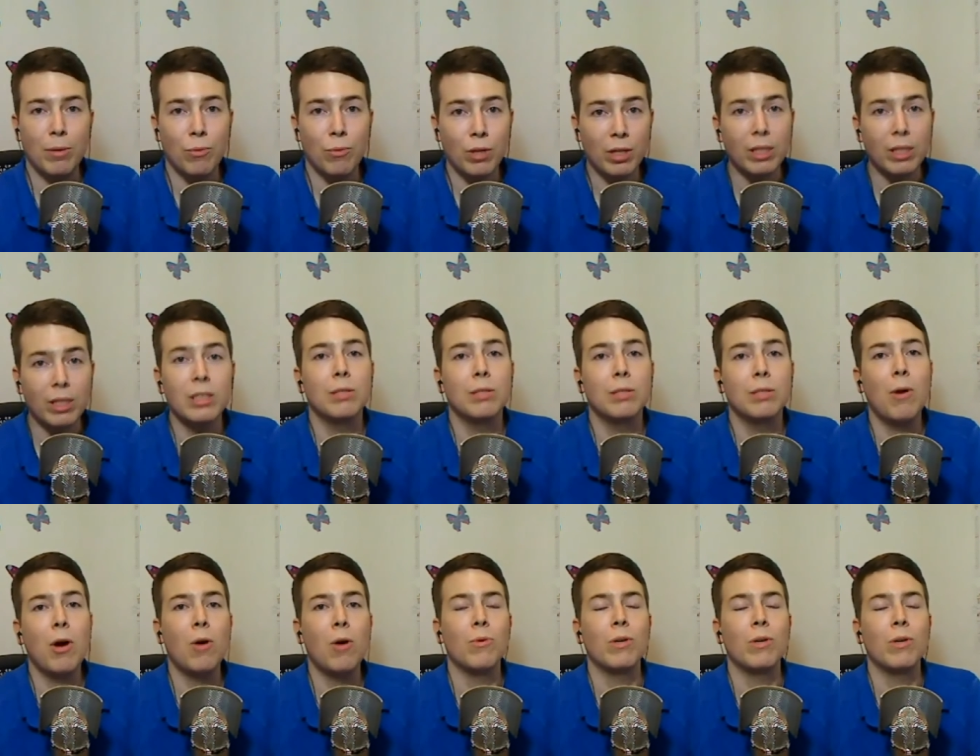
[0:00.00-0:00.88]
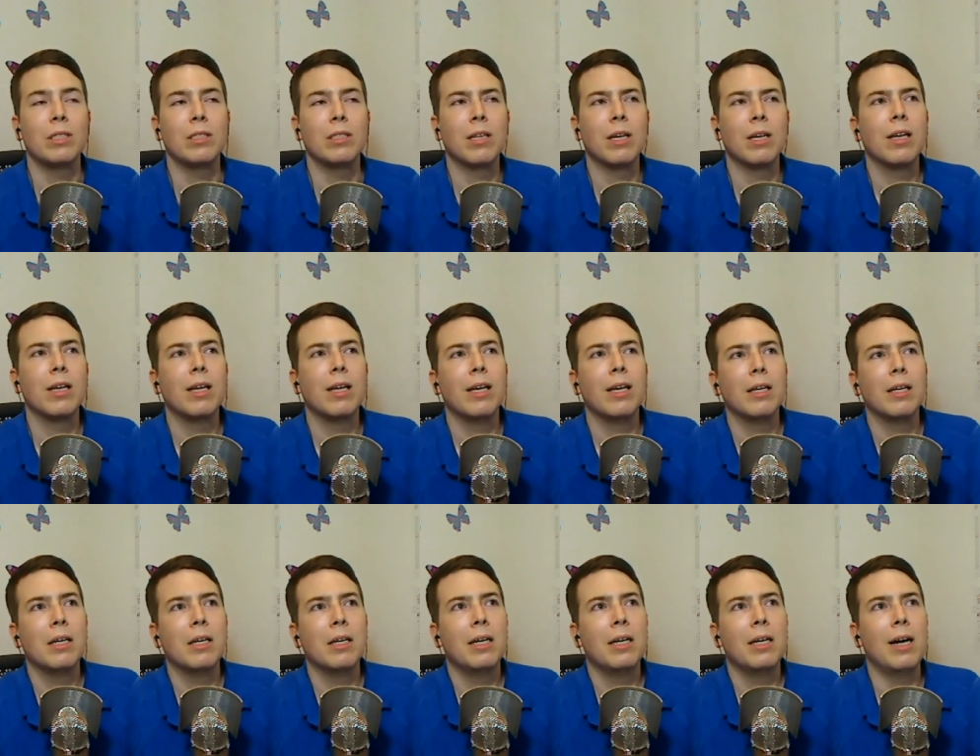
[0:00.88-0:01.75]
really small ones.
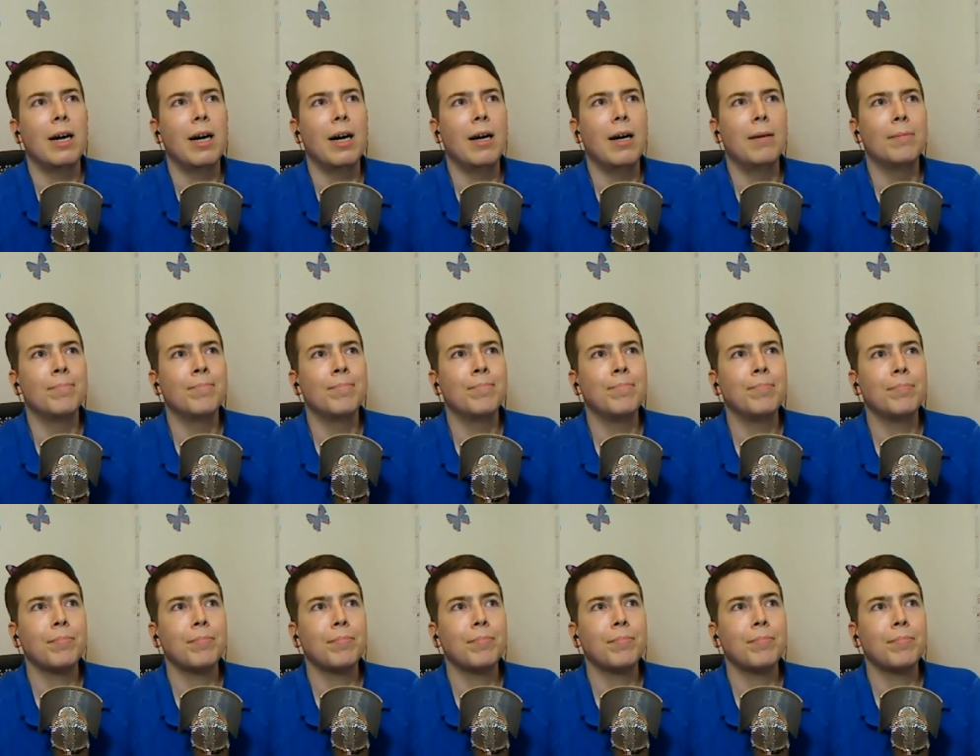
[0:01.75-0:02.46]
But